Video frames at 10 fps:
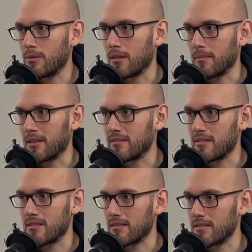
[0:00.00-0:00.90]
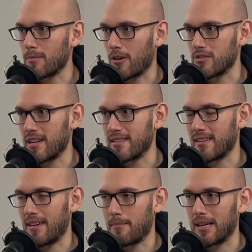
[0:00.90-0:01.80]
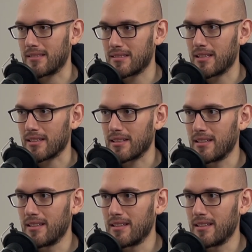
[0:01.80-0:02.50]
them, because there's a small chance that it might stick.